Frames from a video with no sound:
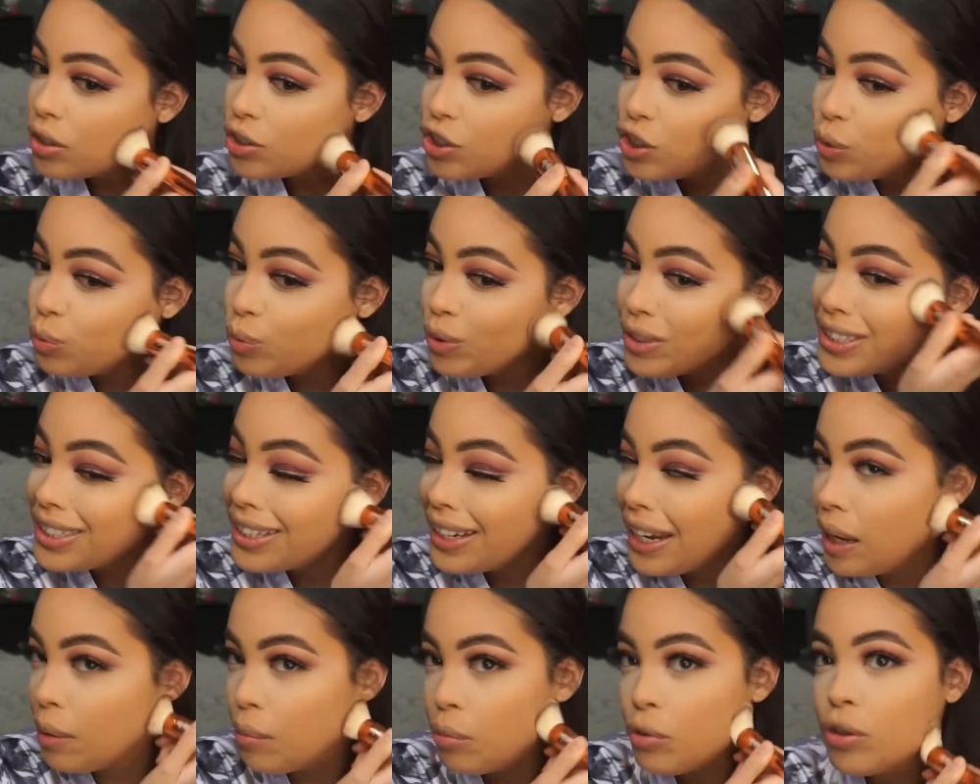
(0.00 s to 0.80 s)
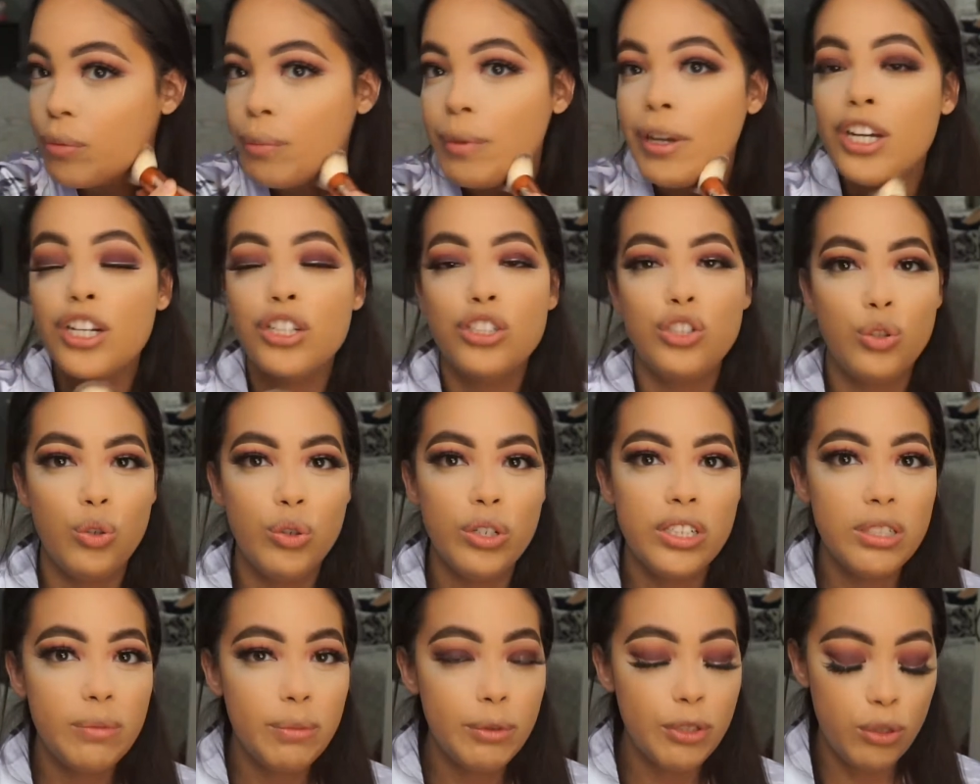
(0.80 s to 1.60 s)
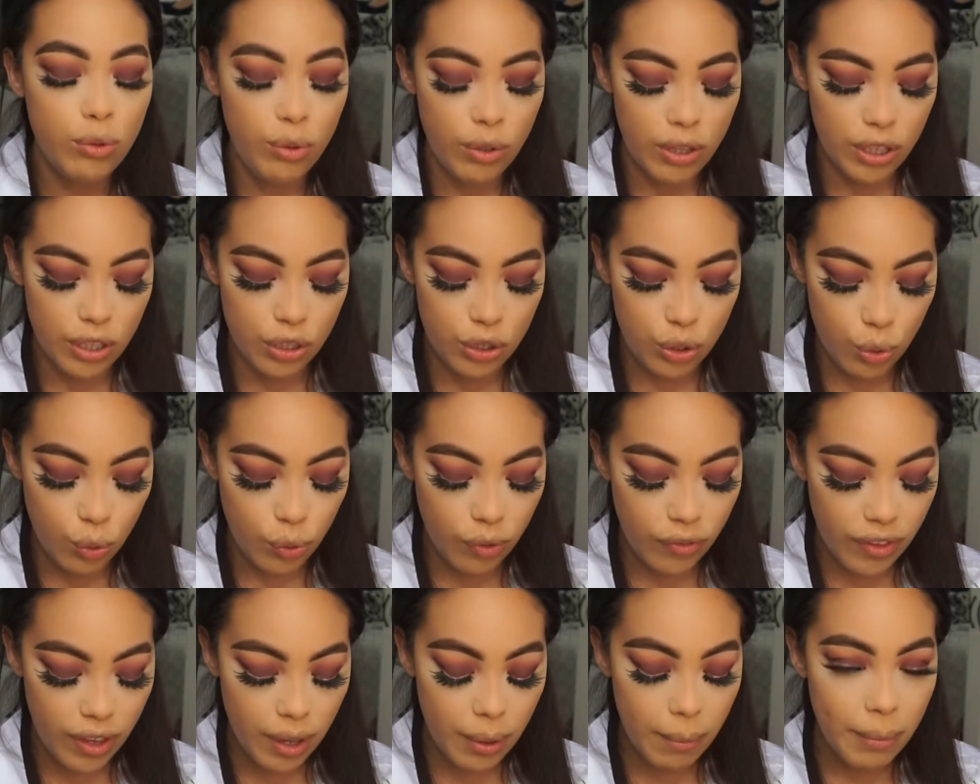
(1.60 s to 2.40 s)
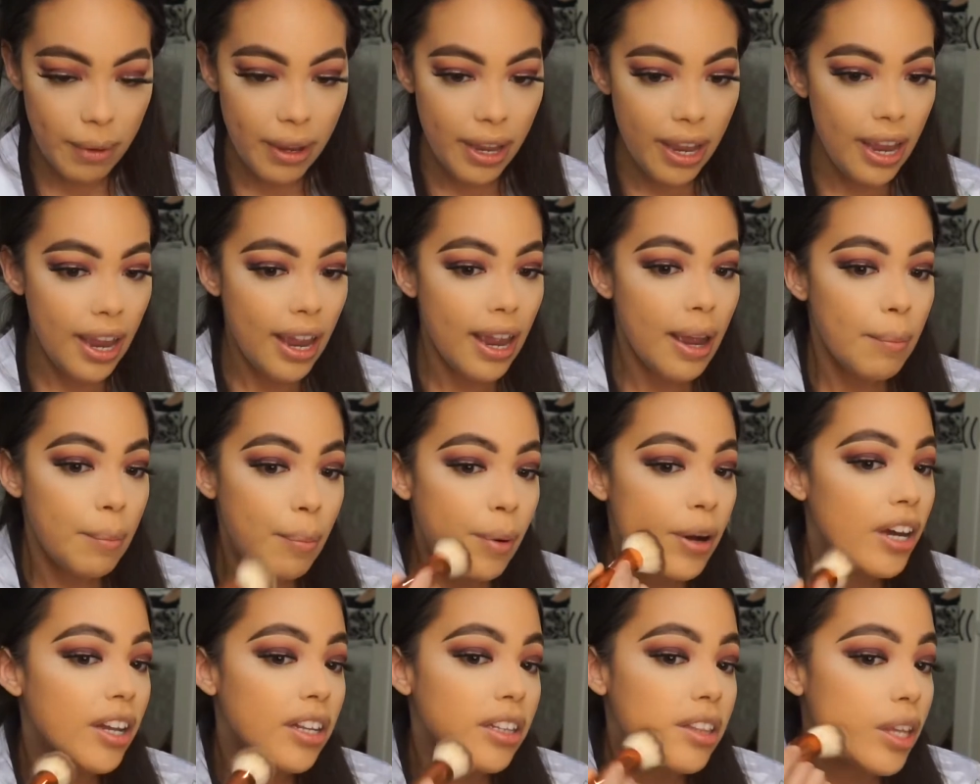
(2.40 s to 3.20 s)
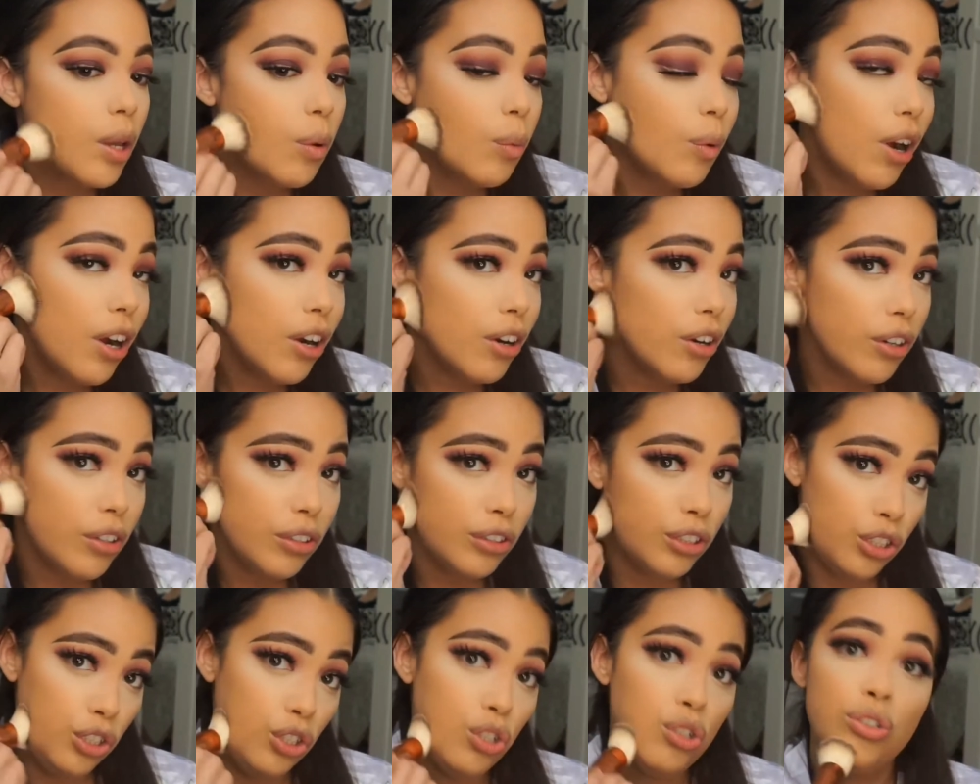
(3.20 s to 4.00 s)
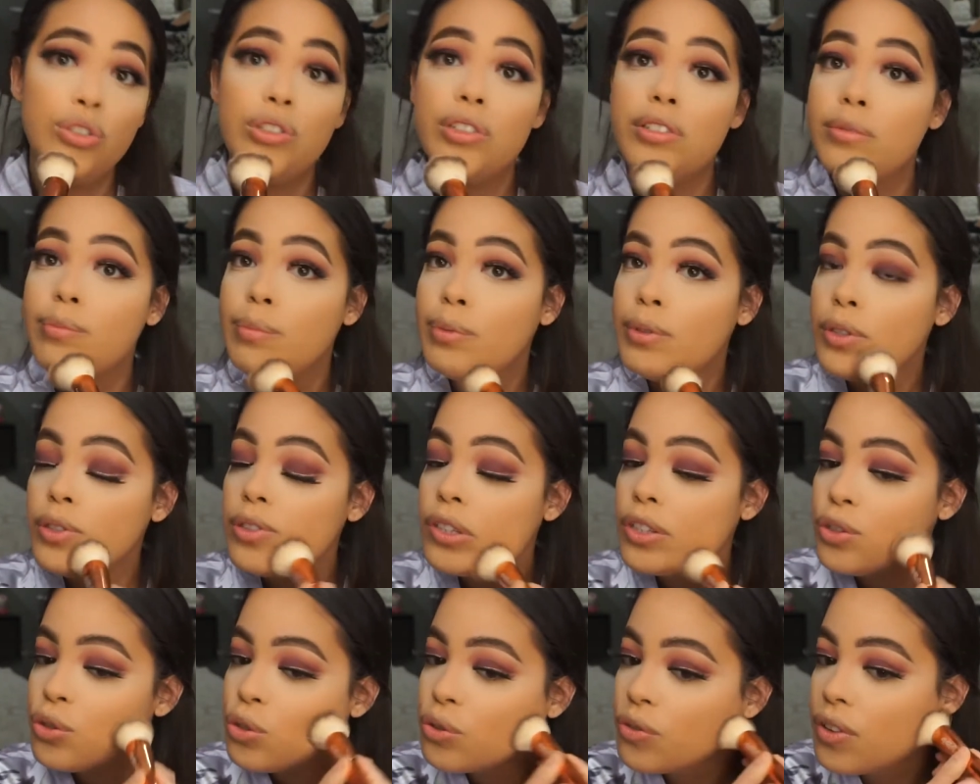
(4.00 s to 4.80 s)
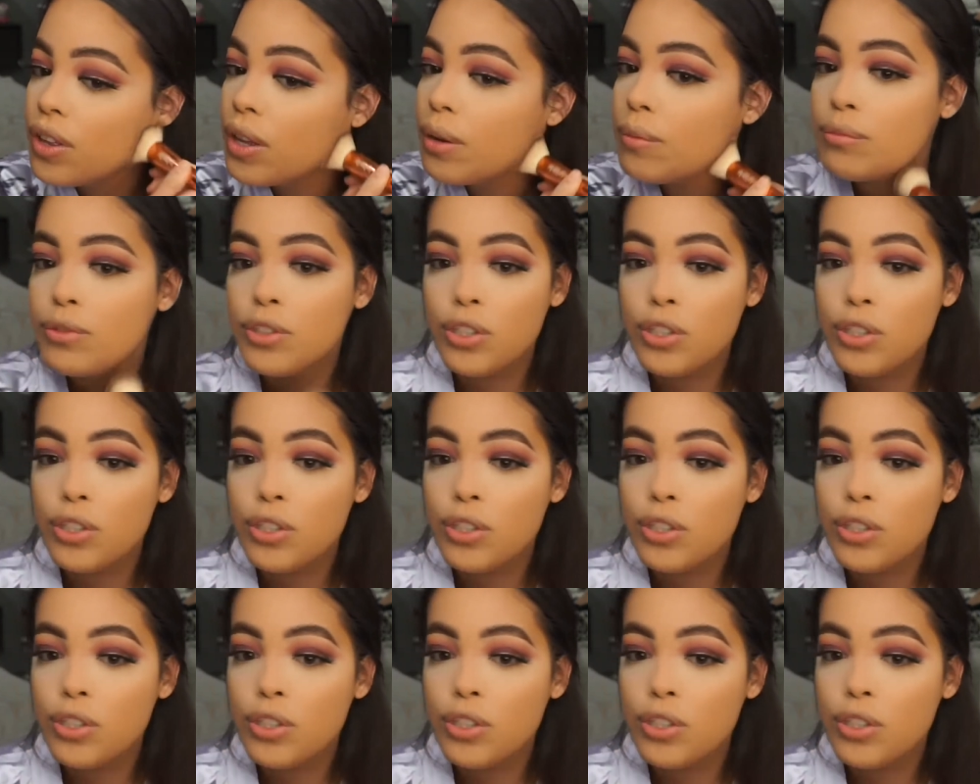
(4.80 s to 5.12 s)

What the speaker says: wasn't able to make a choice between the 2 of them, but they want her to choose between the 2 of them.